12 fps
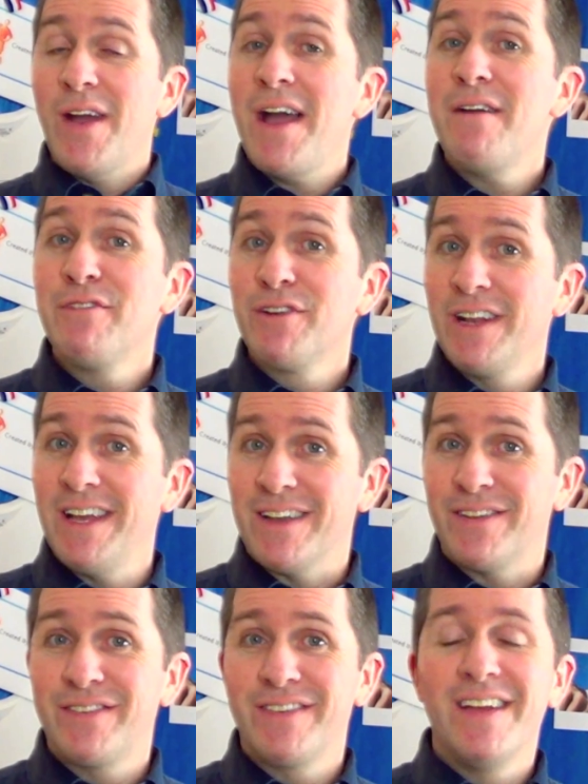you have your
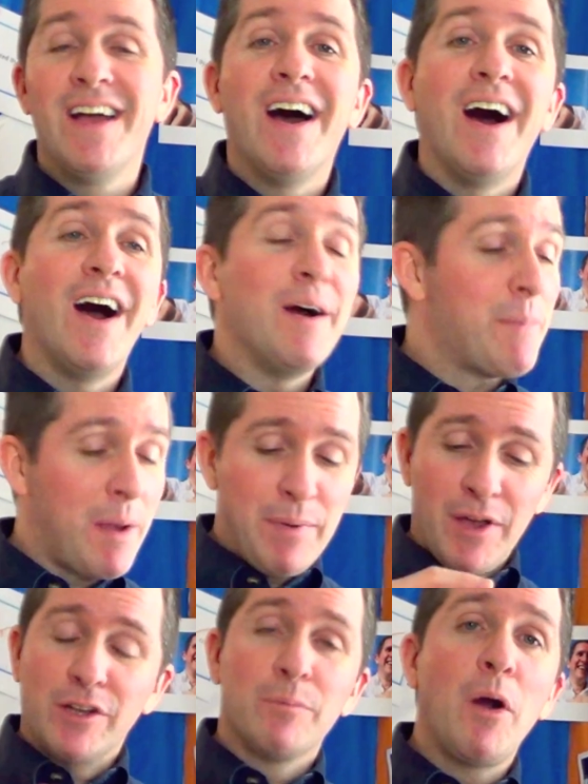list. It might
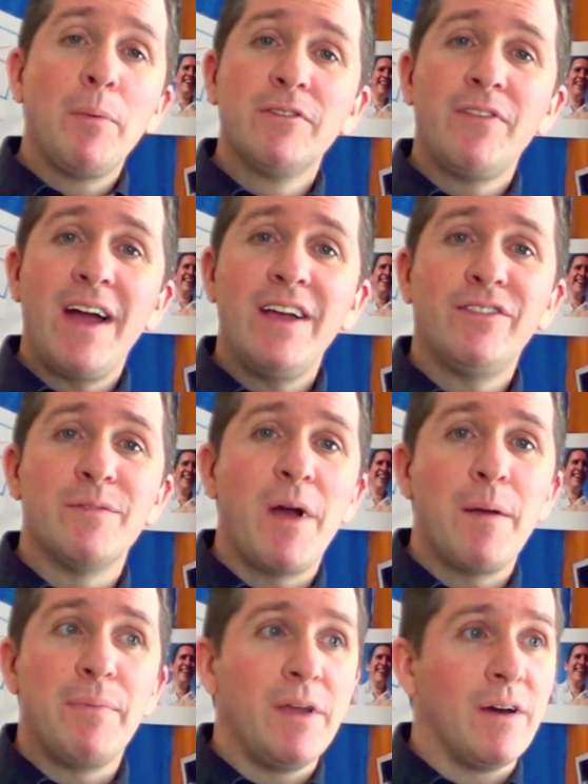be on your mobile device, it
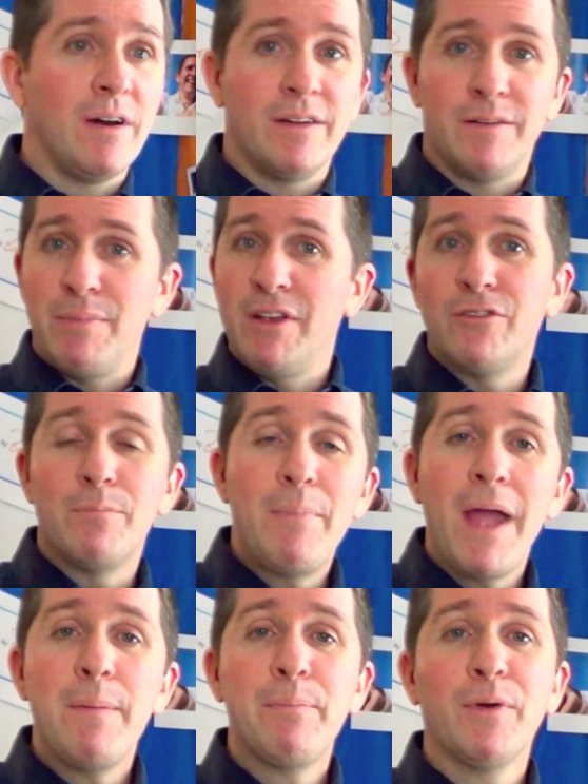might be on a piece of
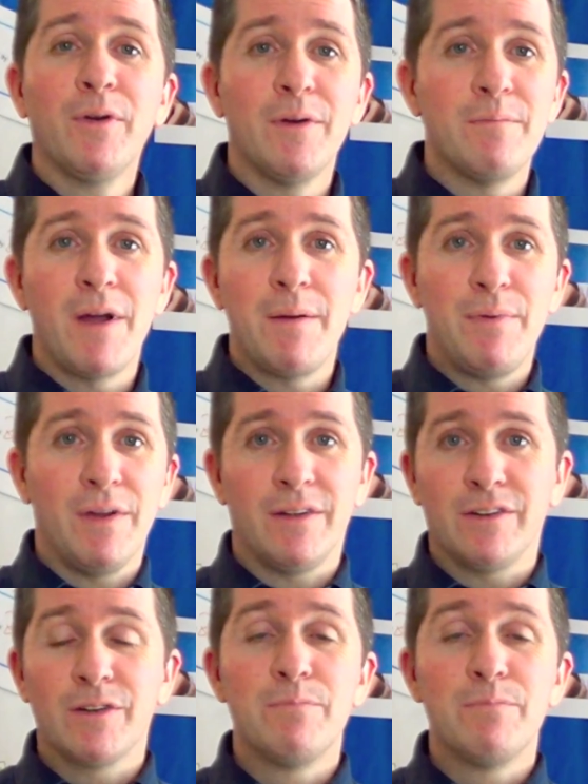paper, it might be on your